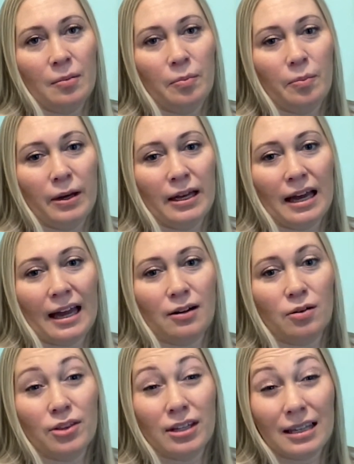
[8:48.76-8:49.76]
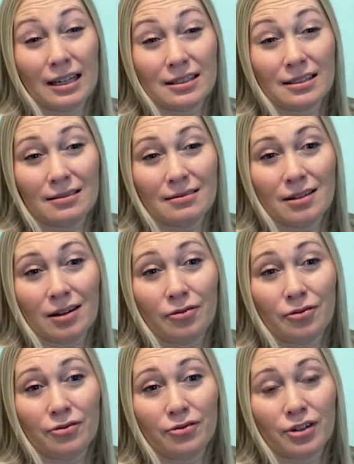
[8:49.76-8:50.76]
but I don't think that's the
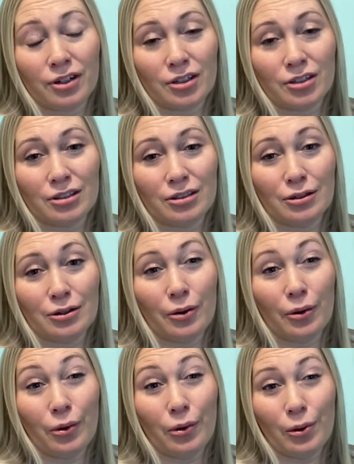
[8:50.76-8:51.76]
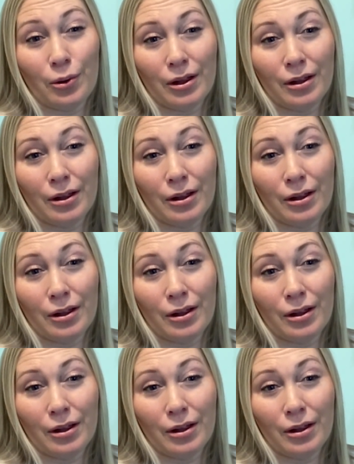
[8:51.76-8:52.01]
first goal.